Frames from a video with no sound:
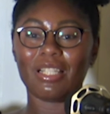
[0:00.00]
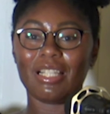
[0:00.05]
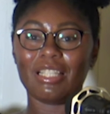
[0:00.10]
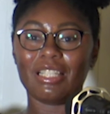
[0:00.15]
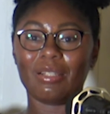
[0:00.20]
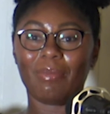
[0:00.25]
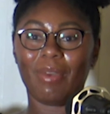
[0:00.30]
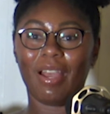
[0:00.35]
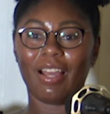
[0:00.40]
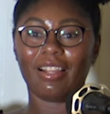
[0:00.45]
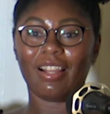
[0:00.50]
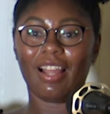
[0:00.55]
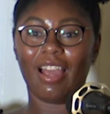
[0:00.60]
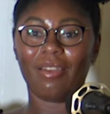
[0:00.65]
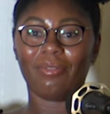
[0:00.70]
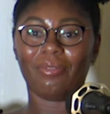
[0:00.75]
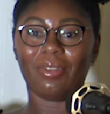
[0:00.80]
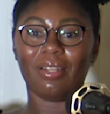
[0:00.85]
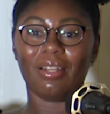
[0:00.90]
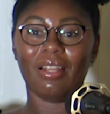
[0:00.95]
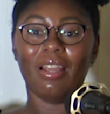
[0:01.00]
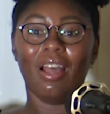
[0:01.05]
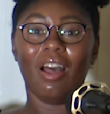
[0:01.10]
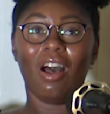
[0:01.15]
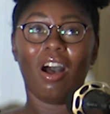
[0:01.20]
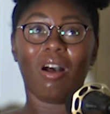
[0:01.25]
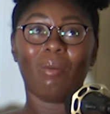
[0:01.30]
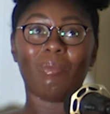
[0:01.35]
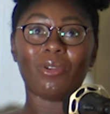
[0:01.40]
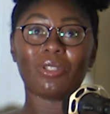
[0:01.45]
into my life in
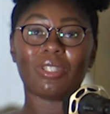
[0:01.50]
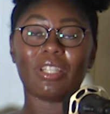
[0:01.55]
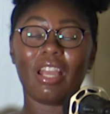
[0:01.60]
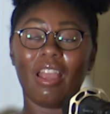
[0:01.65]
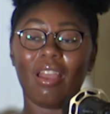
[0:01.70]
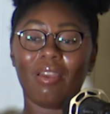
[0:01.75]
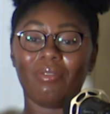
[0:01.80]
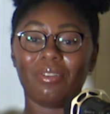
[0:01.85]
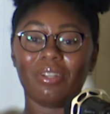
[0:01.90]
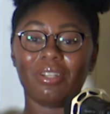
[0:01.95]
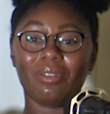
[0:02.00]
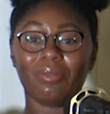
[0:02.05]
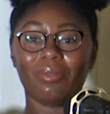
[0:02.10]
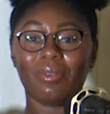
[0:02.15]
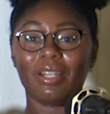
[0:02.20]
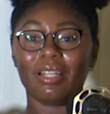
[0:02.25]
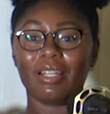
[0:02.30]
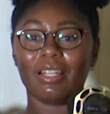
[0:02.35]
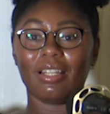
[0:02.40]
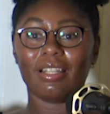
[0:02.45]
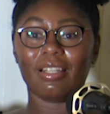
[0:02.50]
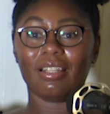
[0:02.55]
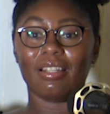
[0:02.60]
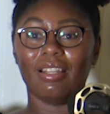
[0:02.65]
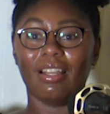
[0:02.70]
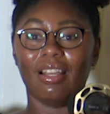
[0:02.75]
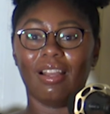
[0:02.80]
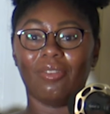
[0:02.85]
almost every arena,